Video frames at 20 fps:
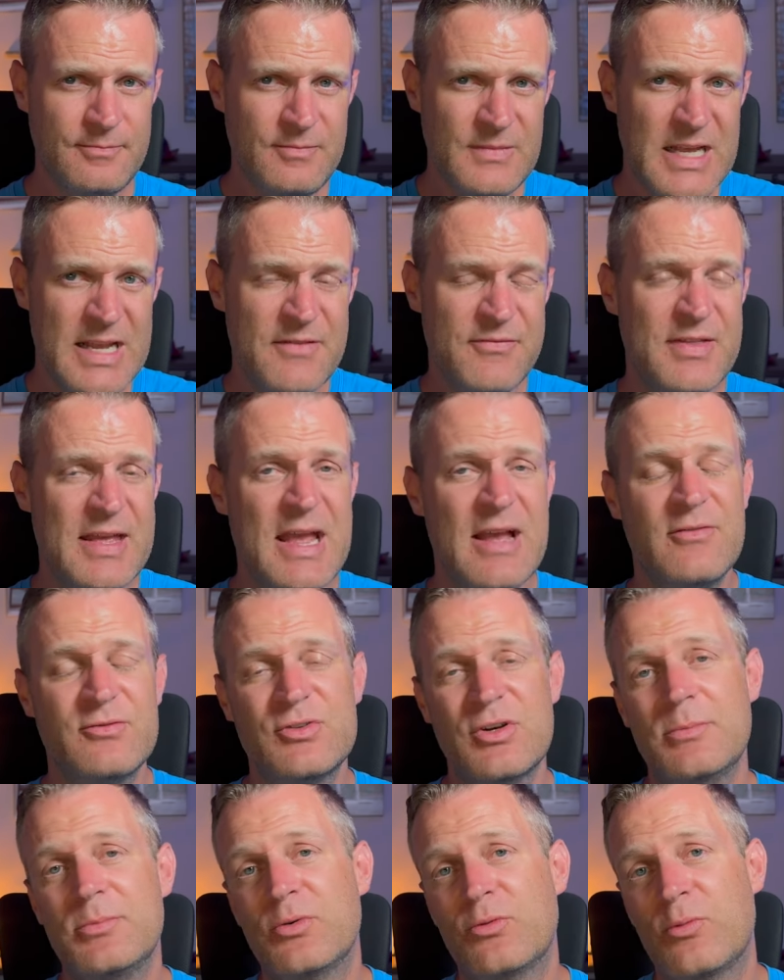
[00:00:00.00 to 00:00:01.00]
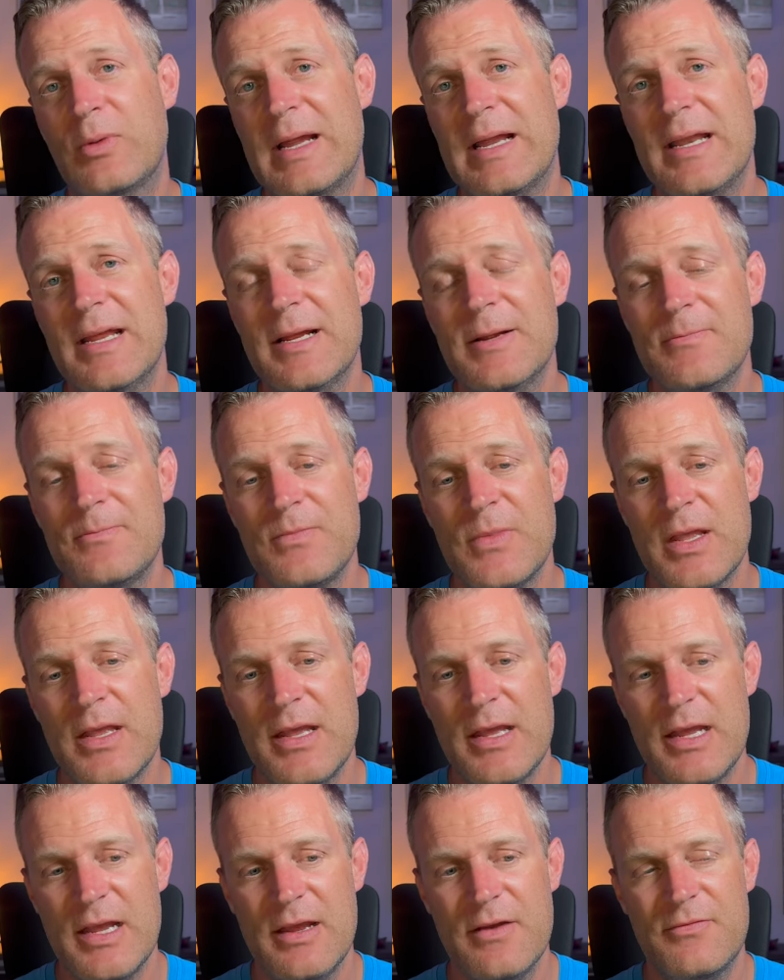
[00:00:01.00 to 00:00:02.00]
If they have trouble reading,
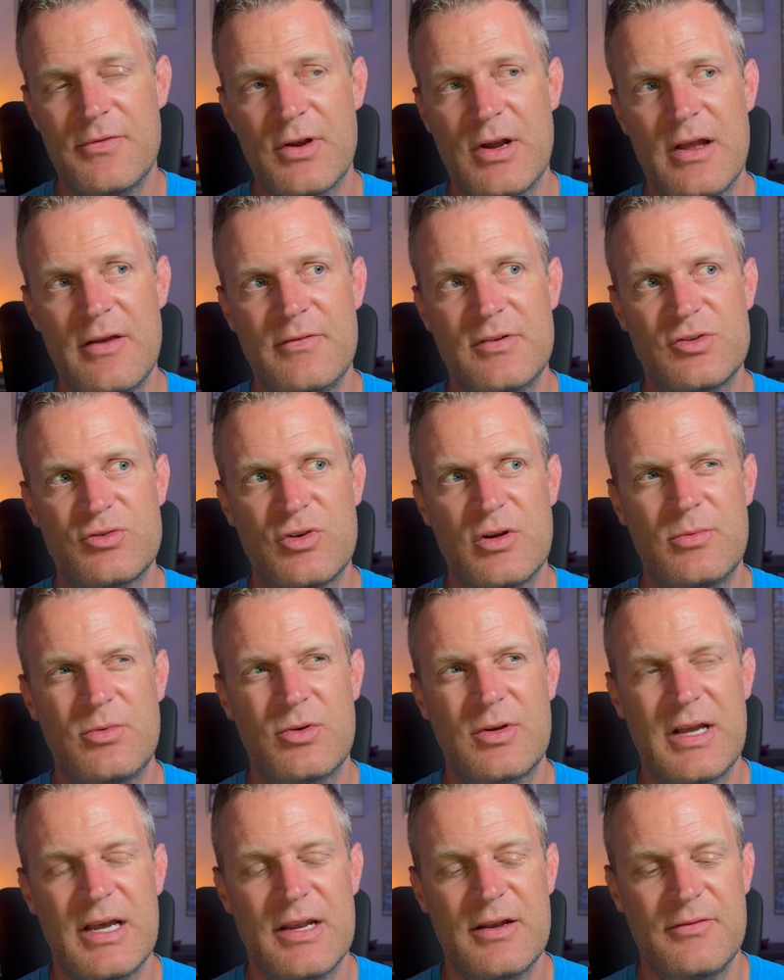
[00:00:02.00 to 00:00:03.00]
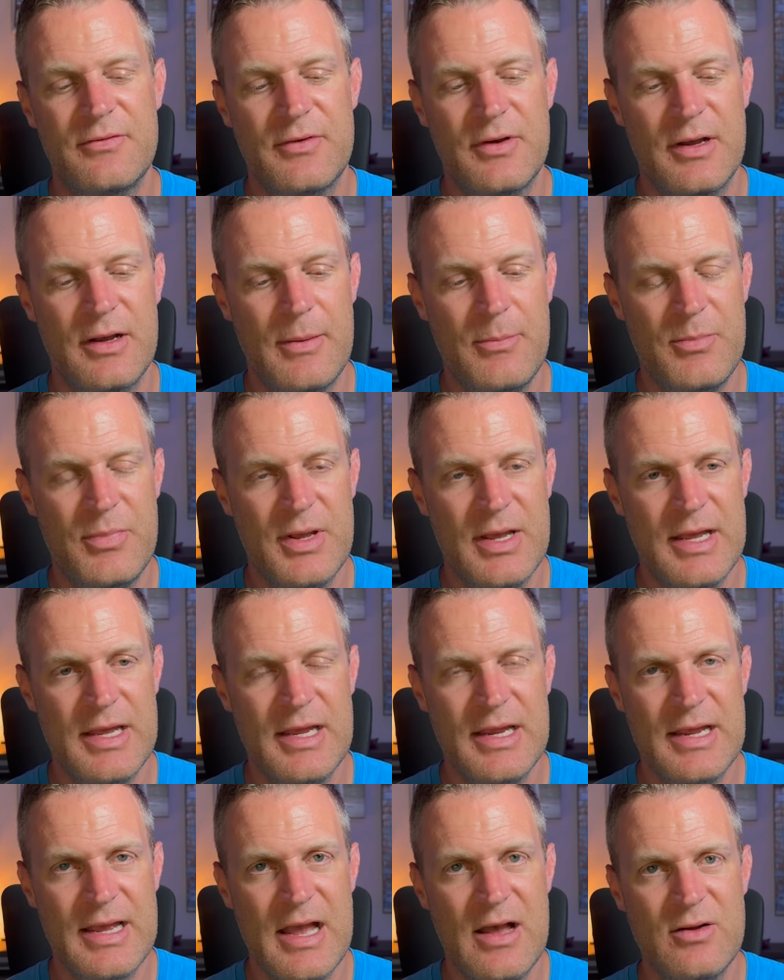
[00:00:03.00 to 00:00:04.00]
if they're having trouble kind of uh,
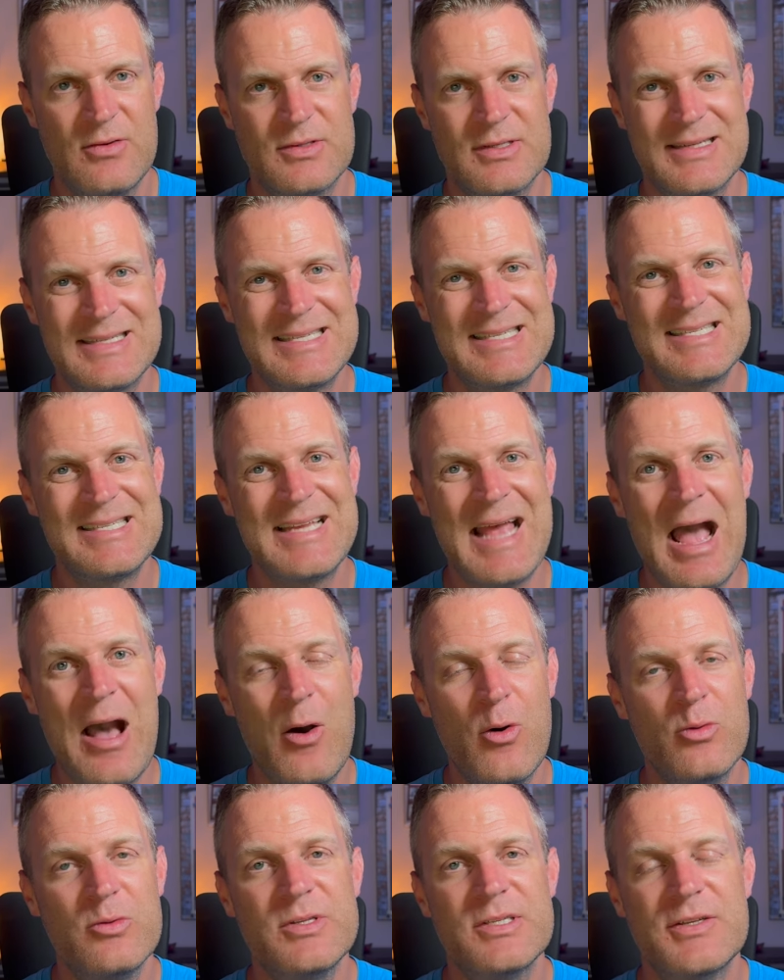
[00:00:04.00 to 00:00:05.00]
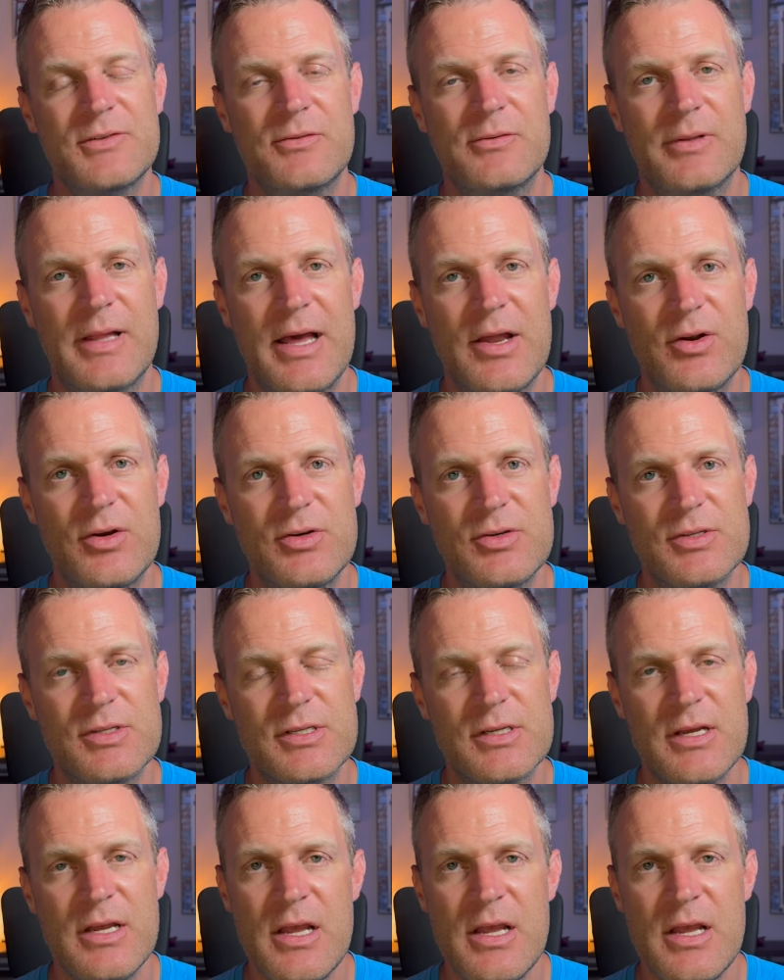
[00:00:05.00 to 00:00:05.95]
picking out sounds of letters,